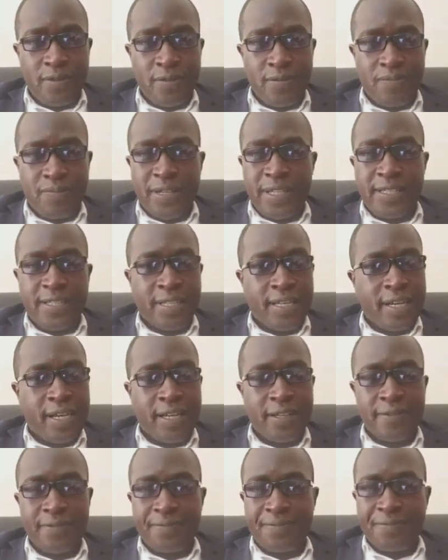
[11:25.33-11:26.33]
But
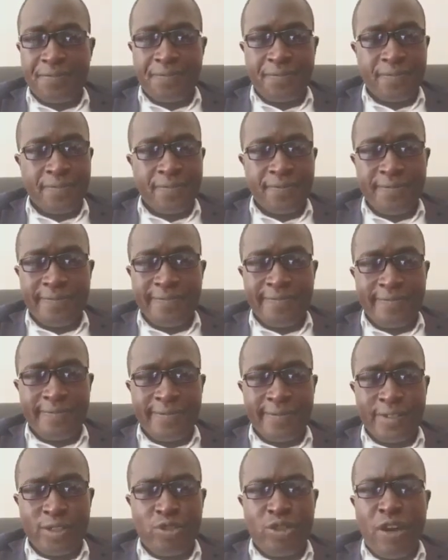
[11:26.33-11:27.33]

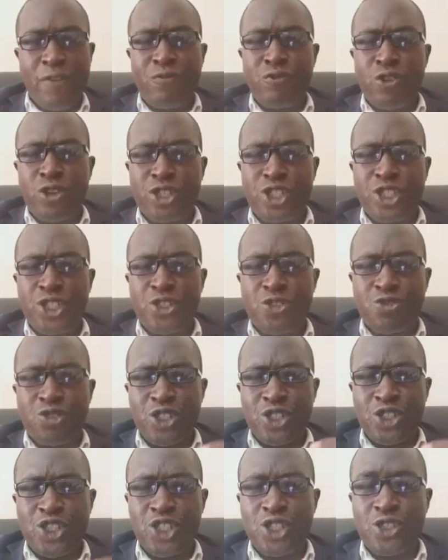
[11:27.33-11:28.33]
you have not
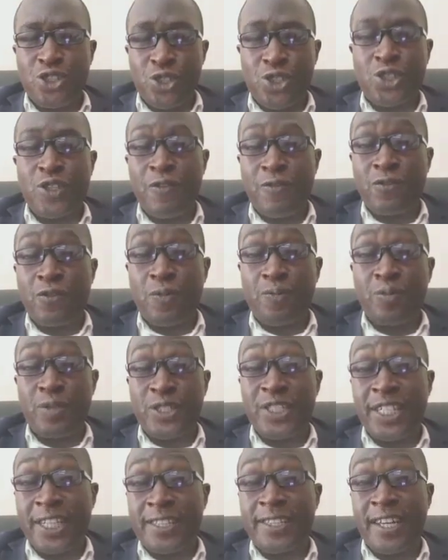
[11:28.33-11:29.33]
interested yourself to
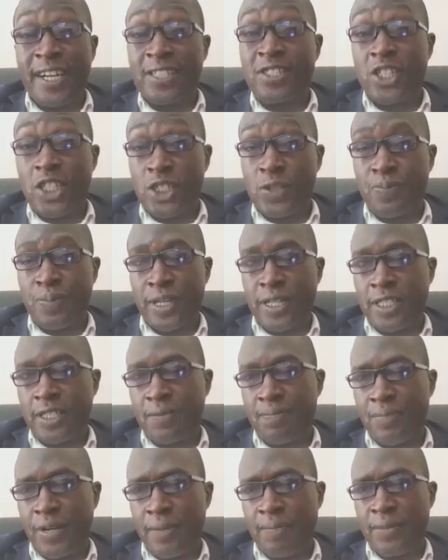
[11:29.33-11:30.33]
protect the
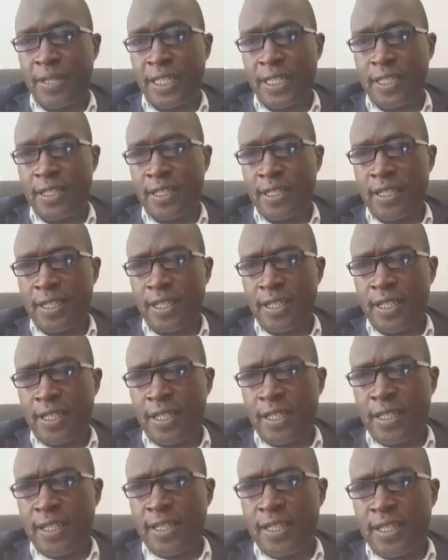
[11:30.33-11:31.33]
unsuspecting public.
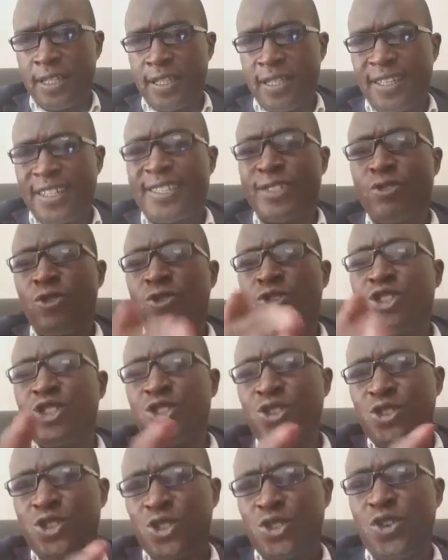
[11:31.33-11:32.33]
It
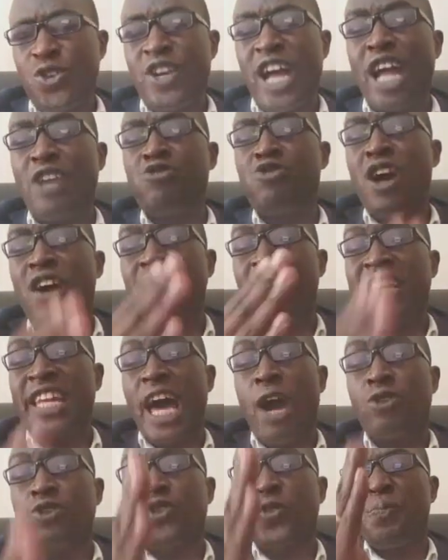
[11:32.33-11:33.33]
continues to go, and you have
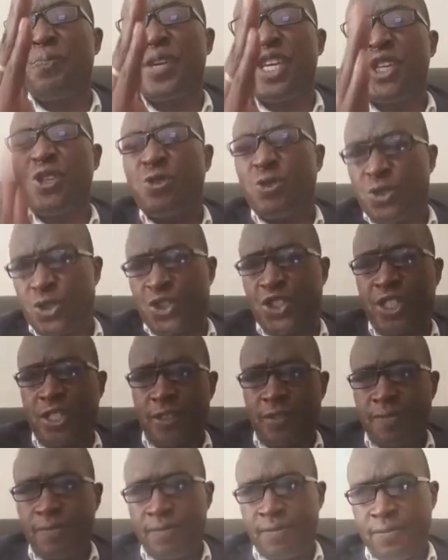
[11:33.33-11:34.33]
allowed to be used
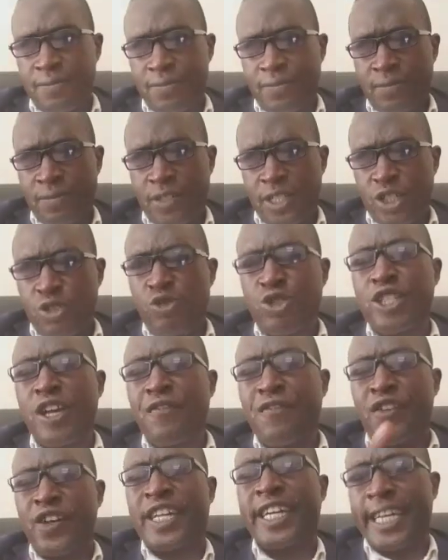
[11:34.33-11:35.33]
to
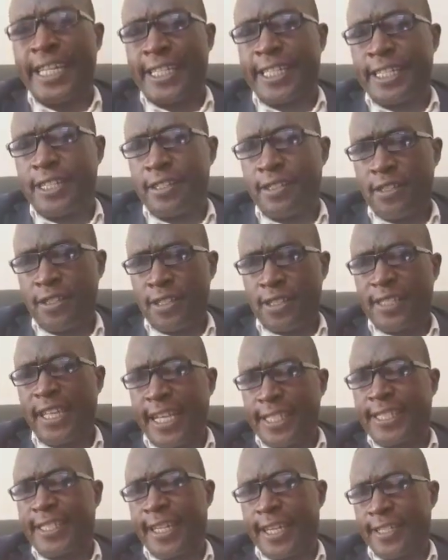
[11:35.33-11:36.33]
suffocate
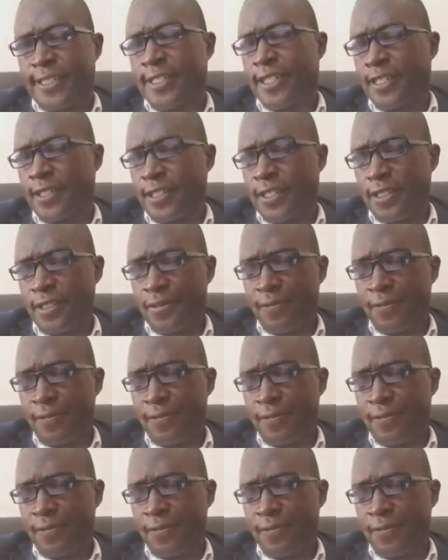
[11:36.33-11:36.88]
such cases.